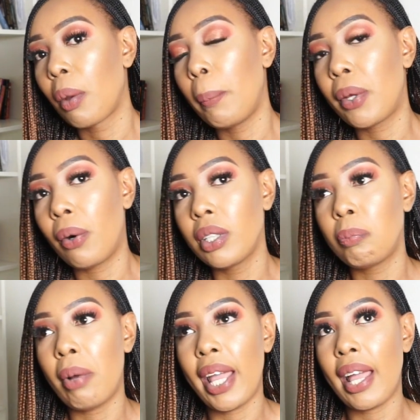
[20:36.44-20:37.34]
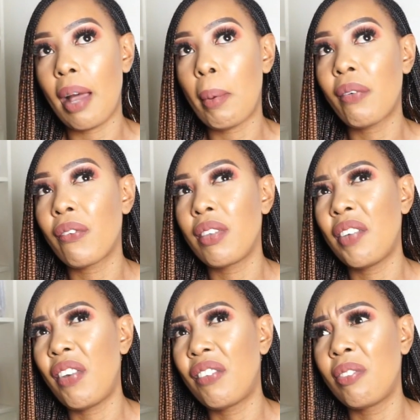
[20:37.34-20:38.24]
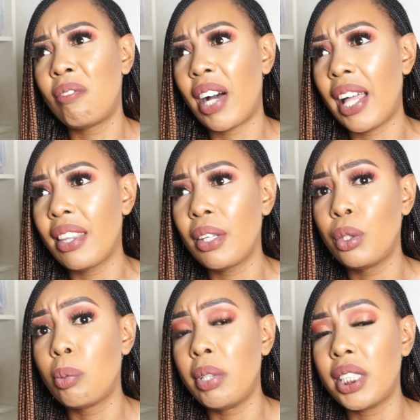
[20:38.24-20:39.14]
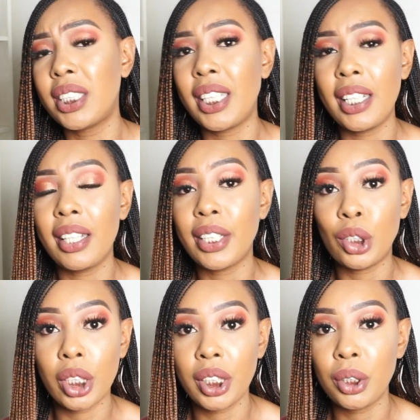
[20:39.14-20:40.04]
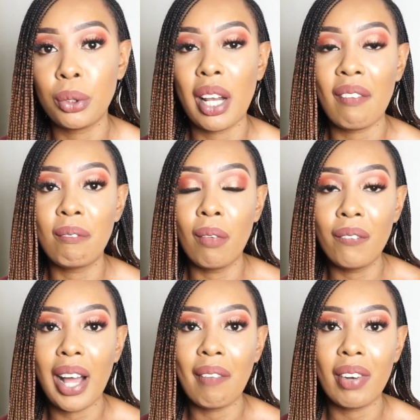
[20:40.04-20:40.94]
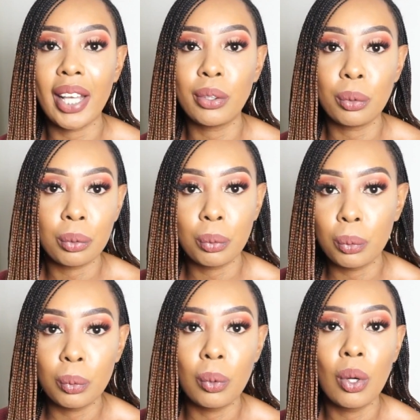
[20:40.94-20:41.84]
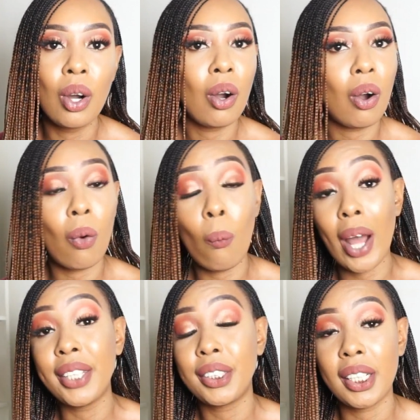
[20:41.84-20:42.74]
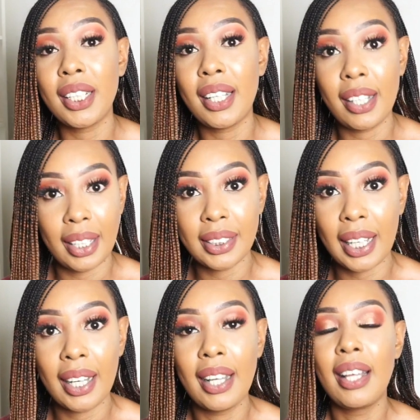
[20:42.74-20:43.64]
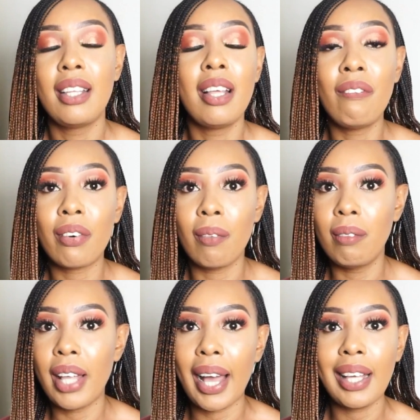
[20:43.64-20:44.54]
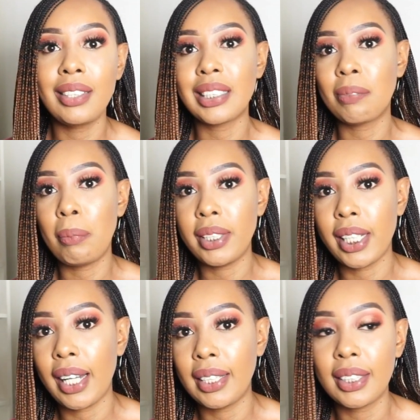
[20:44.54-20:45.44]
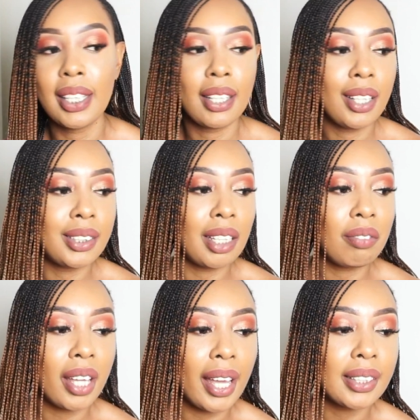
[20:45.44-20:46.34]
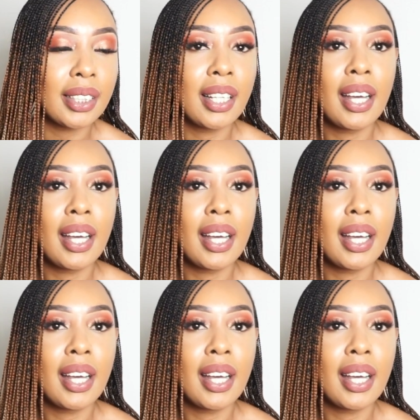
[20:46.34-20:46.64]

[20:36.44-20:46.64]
because by about the 5th month you should be seeing the changes. You should have moved up like 2 or 1 shade lighter. Then from there, just maintenance. The same case,